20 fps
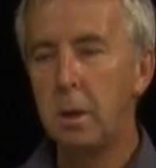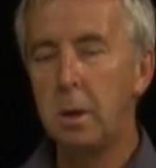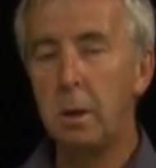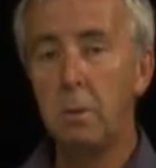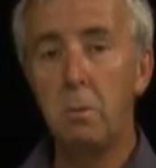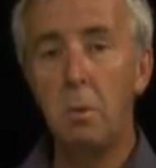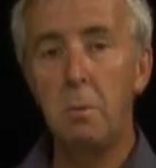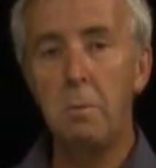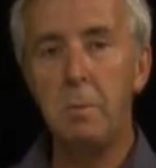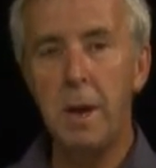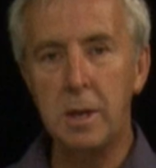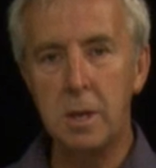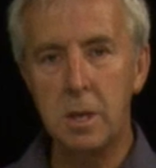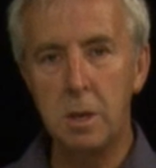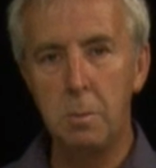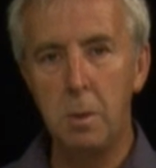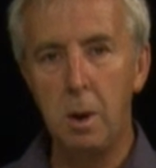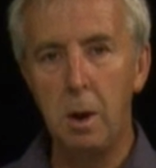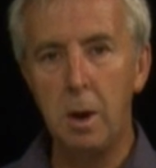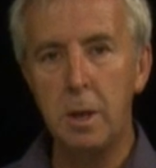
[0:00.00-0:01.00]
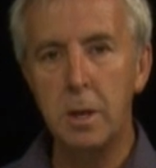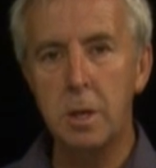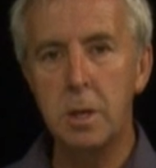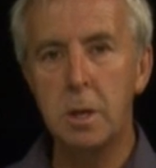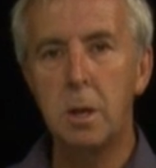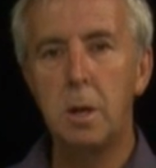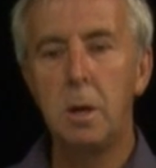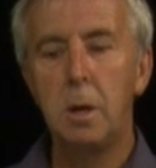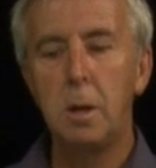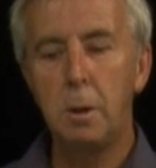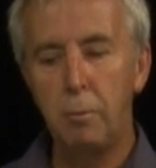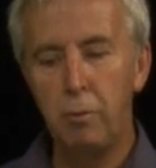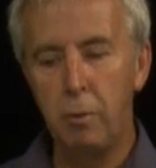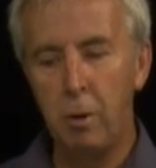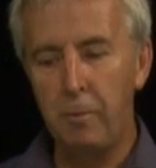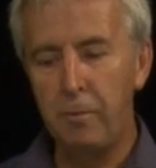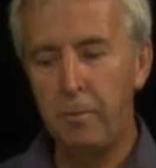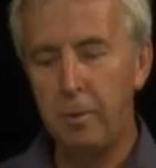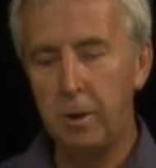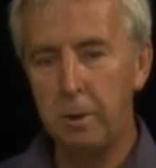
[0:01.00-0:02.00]
that will maximise the
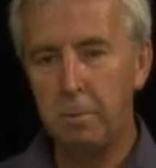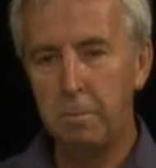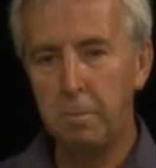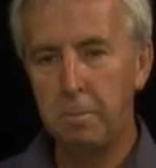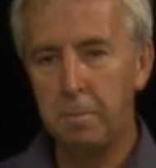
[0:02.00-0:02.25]
profit.